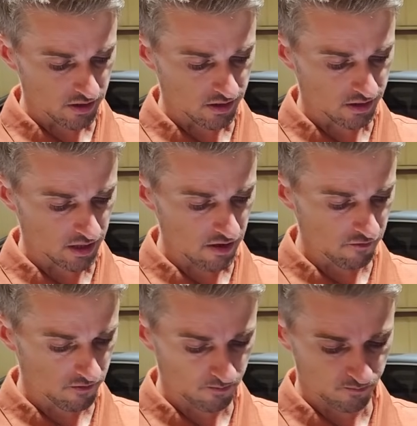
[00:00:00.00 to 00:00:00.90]

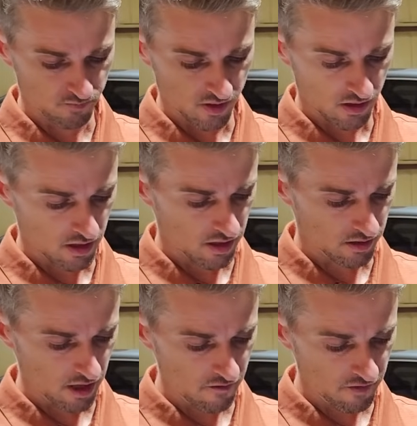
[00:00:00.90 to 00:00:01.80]
save, and
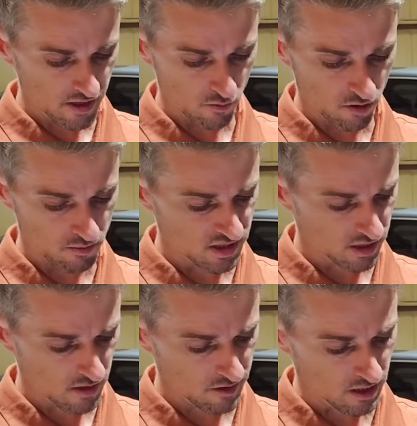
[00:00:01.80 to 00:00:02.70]
everything will be
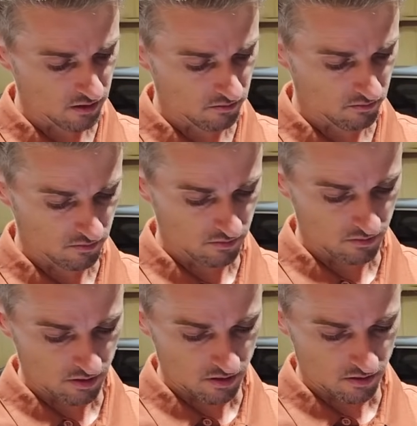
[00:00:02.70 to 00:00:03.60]
saved in
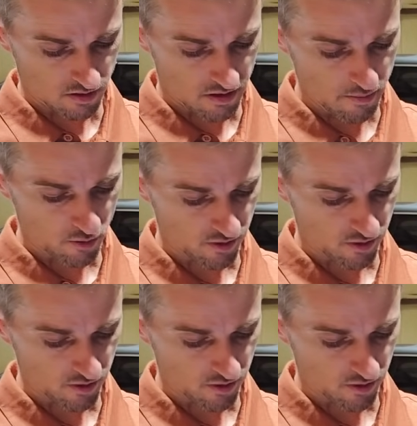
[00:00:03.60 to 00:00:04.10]
a report